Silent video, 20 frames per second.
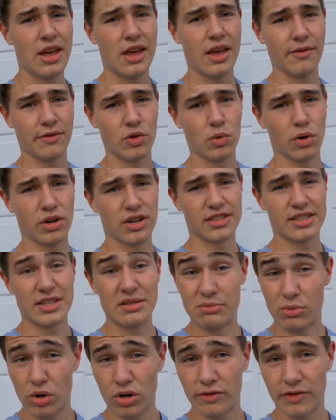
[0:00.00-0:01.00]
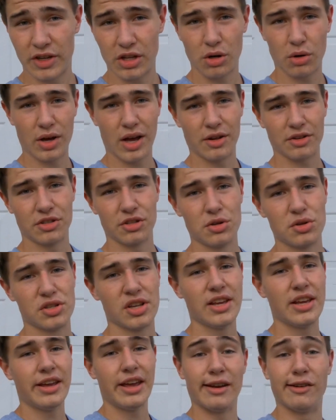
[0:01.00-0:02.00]
if you want to see more video how-tos
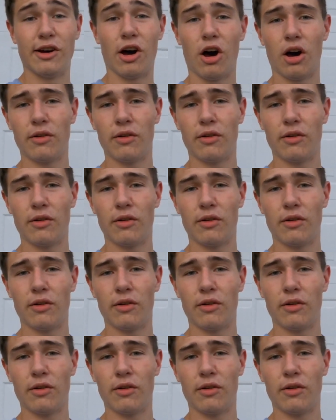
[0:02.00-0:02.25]
and